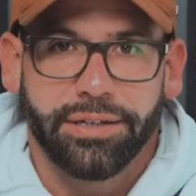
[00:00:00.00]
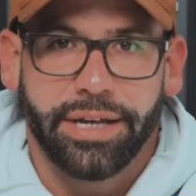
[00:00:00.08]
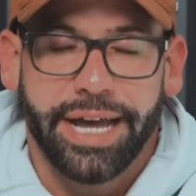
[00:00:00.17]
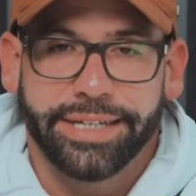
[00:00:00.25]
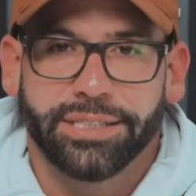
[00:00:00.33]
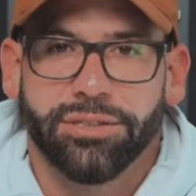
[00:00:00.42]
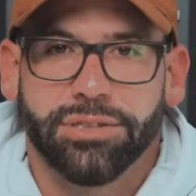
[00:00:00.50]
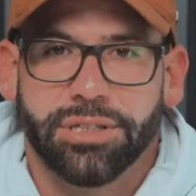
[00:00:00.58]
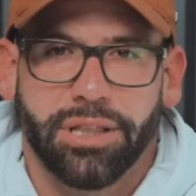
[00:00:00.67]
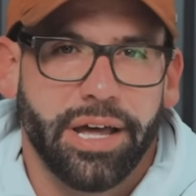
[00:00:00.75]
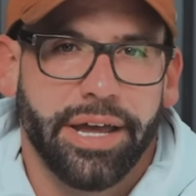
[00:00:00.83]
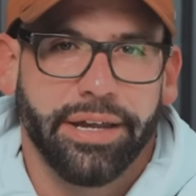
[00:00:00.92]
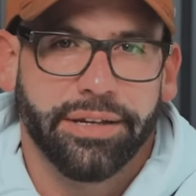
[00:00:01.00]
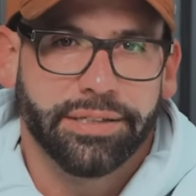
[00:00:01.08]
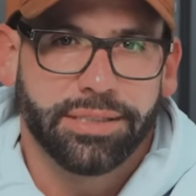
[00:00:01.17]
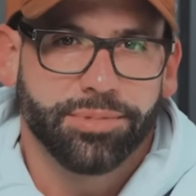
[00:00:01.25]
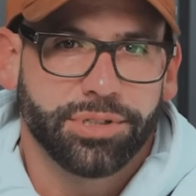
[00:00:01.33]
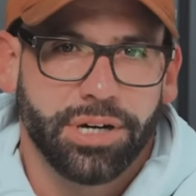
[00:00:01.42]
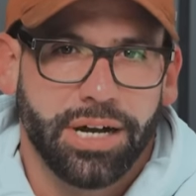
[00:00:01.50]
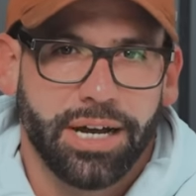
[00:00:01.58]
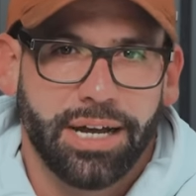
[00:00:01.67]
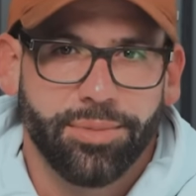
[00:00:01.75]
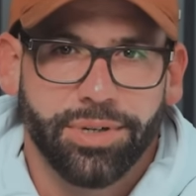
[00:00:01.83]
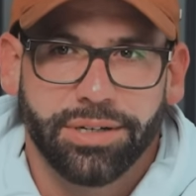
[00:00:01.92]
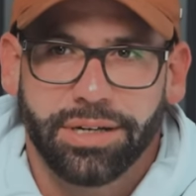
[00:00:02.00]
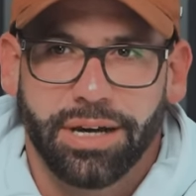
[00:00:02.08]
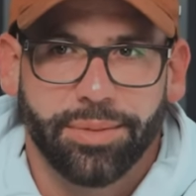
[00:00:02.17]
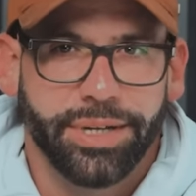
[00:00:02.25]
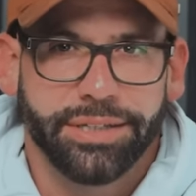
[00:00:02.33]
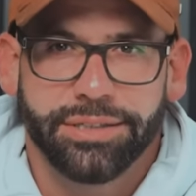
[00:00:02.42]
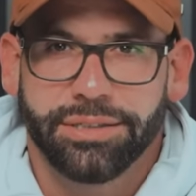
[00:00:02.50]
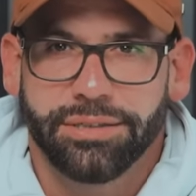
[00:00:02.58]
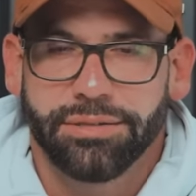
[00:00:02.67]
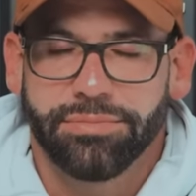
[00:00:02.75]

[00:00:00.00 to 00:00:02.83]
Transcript: ask you to like and subscribe and comment.